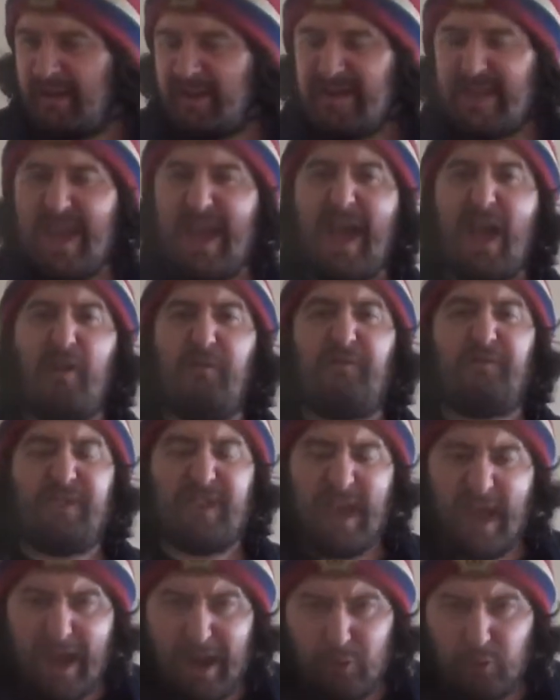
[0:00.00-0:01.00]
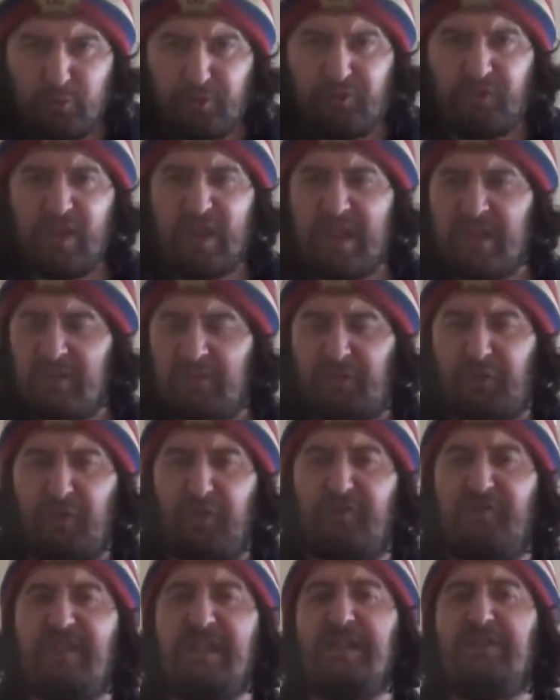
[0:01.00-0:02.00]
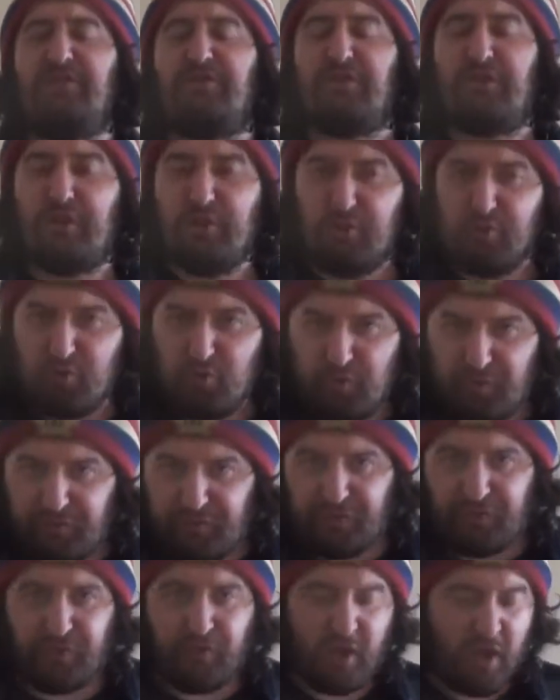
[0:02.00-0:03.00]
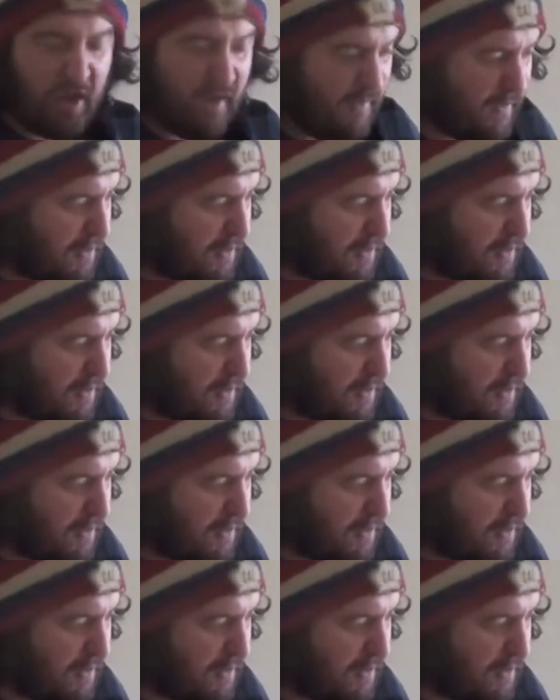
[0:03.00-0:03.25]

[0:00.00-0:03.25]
You have thousands of these goofs